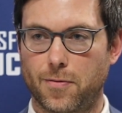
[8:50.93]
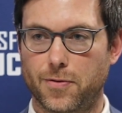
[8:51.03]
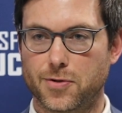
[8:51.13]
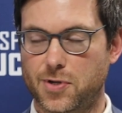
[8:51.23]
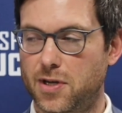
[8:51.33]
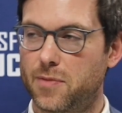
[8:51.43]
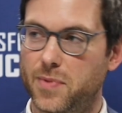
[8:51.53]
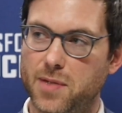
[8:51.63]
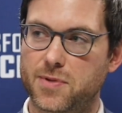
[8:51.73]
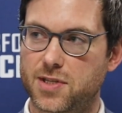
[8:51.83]
there's going to
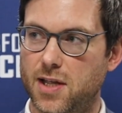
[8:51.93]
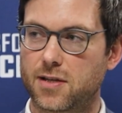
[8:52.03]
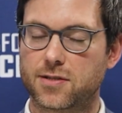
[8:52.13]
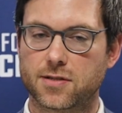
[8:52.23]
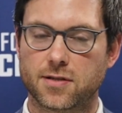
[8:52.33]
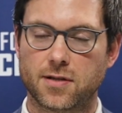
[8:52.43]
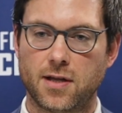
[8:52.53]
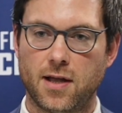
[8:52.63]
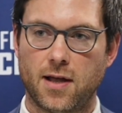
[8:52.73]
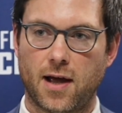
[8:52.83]
be mistakes.
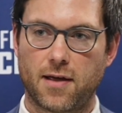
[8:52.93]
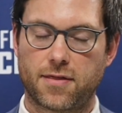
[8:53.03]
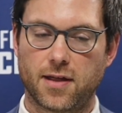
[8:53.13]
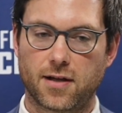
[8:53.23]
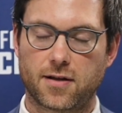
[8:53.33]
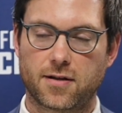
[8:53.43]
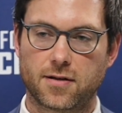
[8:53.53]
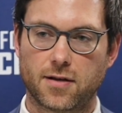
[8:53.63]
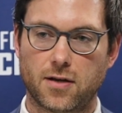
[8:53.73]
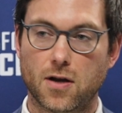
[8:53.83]
I think
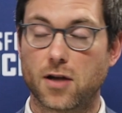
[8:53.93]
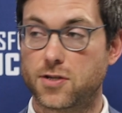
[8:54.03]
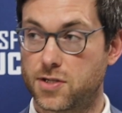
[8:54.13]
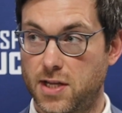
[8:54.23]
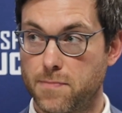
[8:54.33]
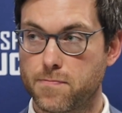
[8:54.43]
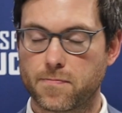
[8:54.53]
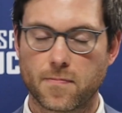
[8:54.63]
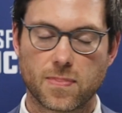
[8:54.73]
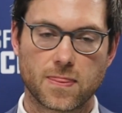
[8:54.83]
not just him,
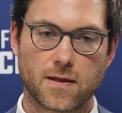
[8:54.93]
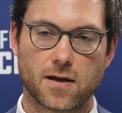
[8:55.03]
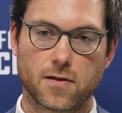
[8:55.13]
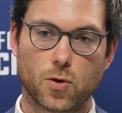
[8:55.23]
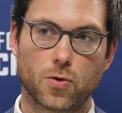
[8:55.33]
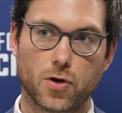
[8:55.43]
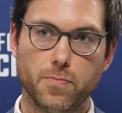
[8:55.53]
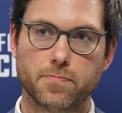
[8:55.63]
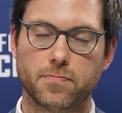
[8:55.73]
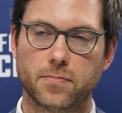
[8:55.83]
the whole
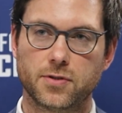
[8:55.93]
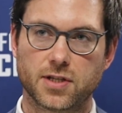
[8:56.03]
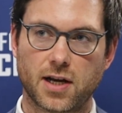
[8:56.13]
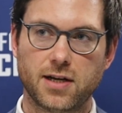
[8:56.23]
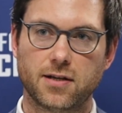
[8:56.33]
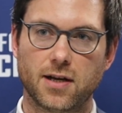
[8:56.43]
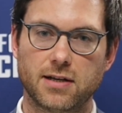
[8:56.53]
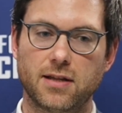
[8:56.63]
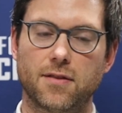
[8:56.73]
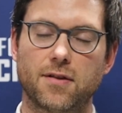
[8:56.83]
group tonight. I
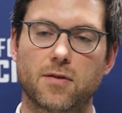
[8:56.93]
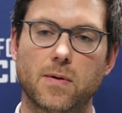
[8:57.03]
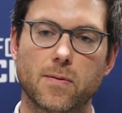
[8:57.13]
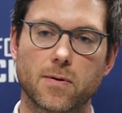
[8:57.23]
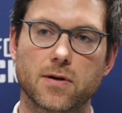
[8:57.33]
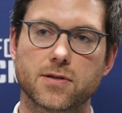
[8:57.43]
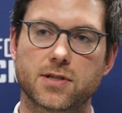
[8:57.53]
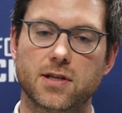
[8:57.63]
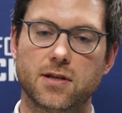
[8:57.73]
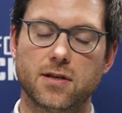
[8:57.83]
didn't think we were as
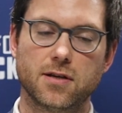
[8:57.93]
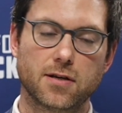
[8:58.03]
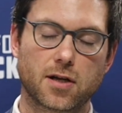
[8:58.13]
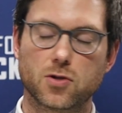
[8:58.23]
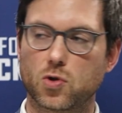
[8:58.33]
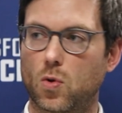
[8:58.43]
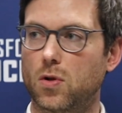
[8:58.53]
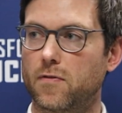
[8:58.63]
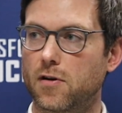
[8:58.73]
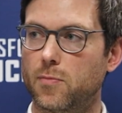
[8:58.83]
in
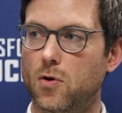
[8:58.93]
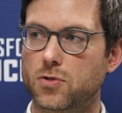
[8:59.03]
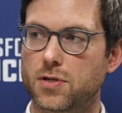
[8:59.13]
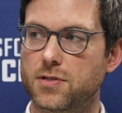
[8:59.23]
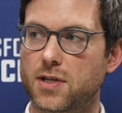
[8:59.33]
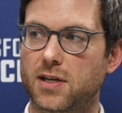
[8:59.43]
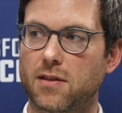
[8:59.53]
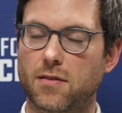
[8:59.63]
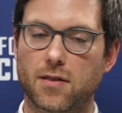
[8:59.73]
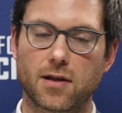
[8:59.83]
control of our emotions. I
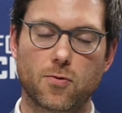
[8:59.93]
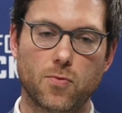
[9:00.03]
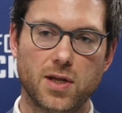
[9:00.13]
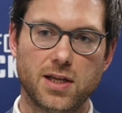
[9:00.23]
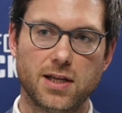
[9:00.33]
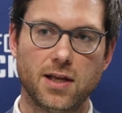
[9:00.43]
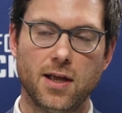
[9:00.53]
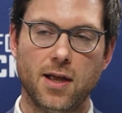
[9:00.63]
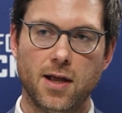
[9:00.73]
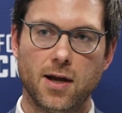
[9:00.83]
didn't think we
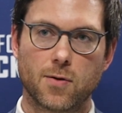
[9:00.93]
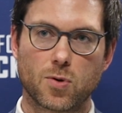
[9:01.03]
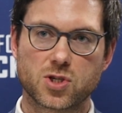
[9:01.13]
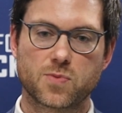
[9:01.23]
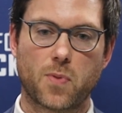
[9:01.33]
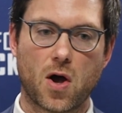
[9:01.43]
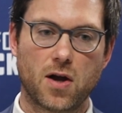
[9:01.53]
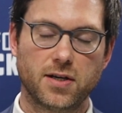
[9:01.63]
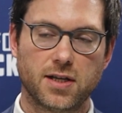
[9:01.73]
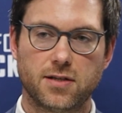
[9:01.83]

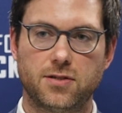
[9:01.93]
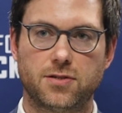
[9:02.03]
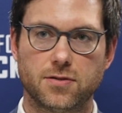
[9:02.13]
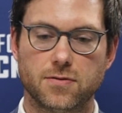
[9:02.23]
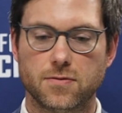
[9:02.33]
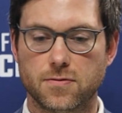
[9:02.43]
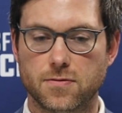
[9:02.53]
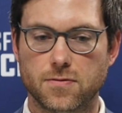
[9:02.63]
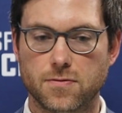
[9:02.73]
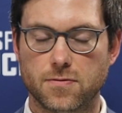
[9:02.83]
responded
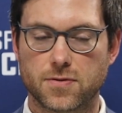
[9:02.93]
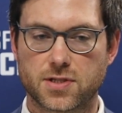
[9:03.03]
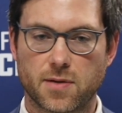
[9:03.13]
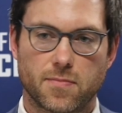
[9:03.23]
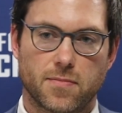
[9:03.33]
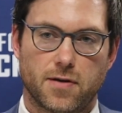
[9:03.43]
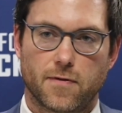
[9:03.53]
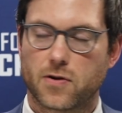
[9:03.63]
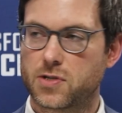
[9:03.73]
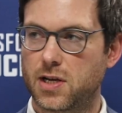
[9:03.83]
to some
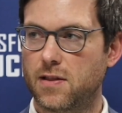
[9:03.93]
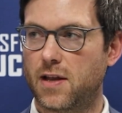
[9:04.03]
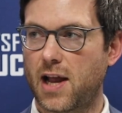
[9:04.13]
adversity that